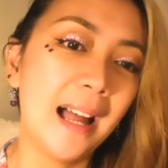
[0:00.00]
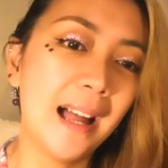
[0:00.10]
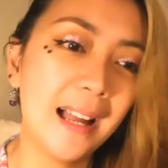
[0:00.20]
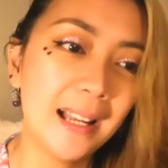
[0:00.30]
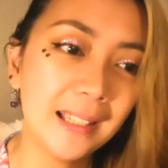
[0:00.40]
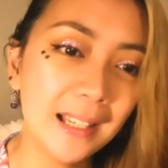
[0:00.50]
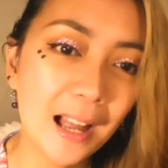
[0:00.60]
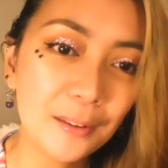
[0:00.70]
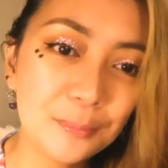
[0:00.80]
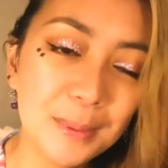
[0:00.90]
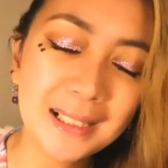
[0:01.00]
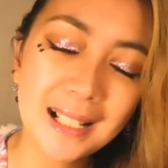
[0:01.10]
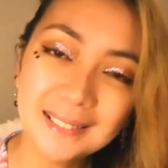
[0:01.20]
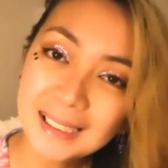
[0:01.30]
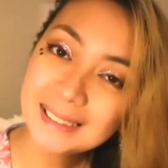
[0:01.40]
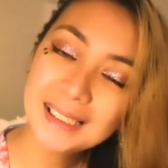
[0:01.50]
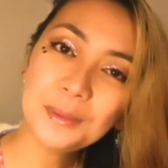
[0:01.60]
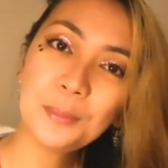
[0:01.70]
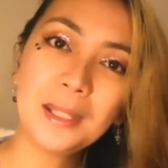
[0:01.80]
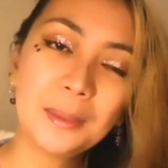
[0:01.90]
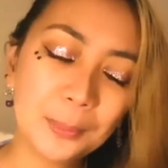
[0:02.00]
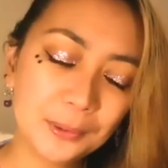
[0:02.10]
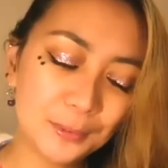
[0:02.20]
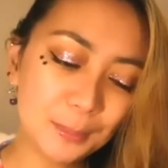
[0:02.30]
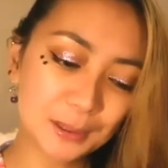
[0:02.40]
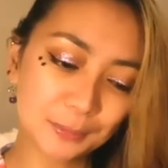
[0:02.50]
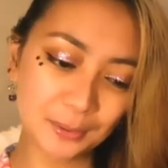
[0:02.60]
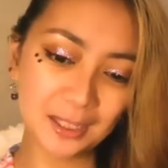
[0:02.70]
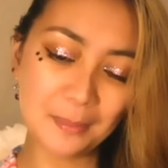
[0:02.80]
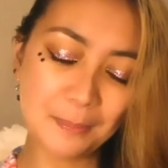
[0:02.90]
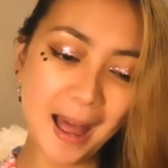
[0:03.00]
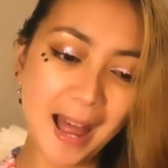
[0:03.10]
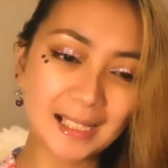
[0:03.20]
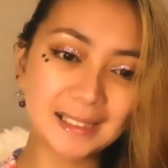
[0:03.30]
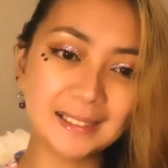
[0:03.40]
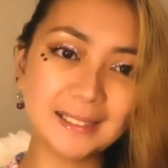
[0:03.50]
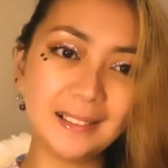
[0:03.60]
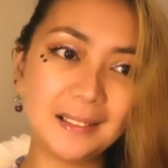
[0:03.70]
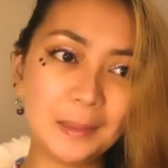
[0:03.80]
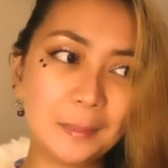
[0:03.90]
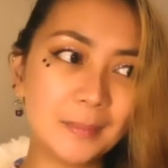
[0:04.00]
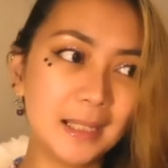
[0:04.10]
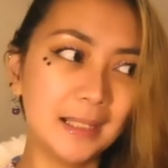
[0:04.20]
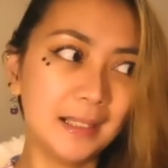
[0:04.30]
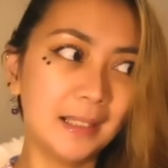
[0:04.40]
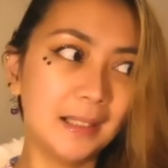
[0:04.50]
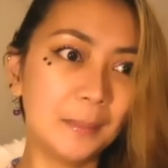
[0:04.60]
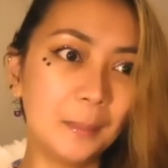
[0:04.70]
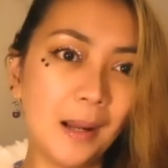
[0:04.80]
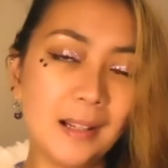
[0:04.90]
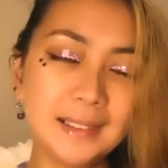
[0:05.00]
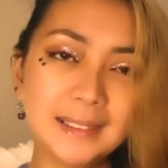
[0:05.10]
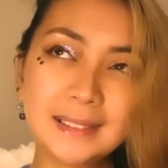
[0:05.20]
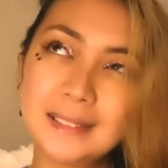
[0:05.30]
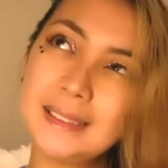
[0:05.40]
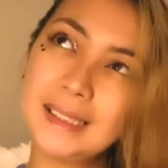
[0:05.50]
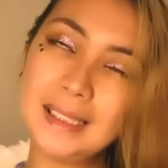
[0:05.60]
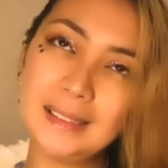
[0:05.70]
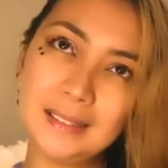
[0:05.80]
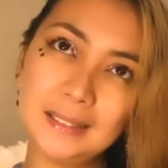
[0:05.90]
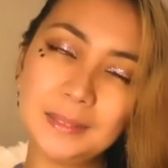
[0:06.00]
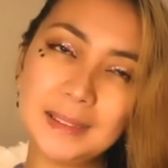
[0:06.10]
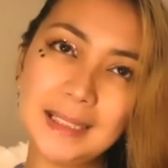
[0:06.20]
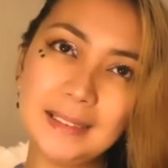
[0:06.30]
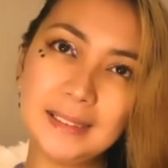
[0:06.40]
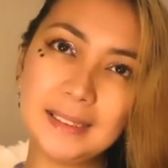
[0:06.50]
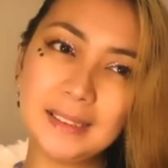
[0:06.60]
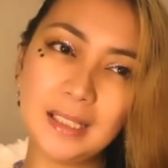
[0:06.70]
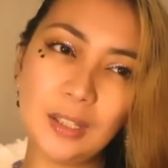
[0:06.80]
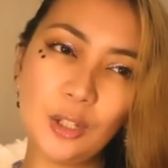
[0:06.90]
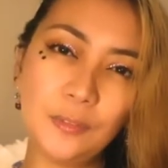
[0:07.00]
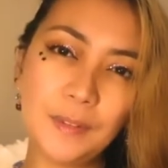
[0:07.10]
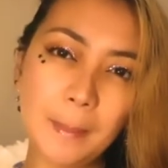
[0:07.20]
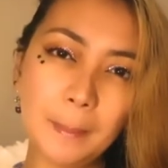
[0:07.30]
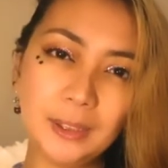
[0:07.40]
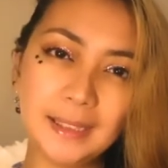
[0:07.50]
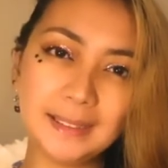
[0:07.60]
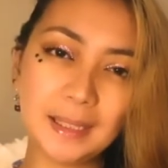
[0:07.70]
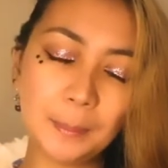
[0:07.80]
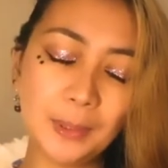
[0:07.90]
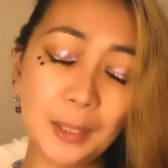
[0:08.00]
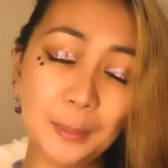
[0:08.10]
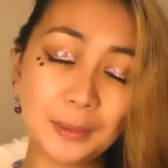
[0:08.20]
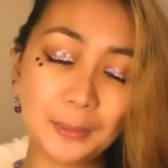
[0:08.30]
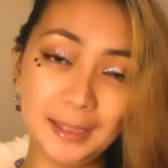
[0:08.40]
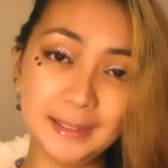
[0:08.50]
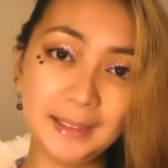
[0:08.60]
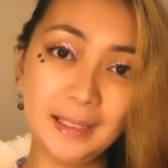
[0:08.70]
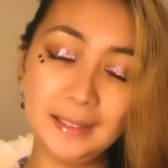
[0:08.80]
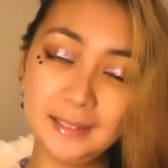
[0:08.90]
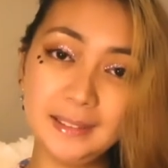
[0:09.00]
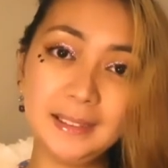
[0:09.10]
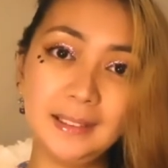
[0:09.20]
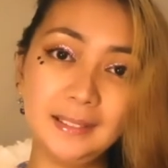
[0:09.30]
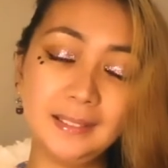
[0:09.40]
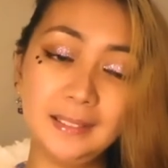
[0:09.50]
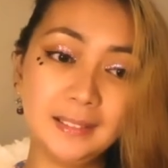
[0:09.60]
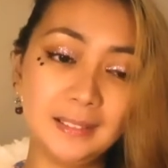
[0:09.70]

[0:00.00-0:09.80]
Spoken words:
I have been addicted with perfumes for the past month. Since November, December, I went crazy until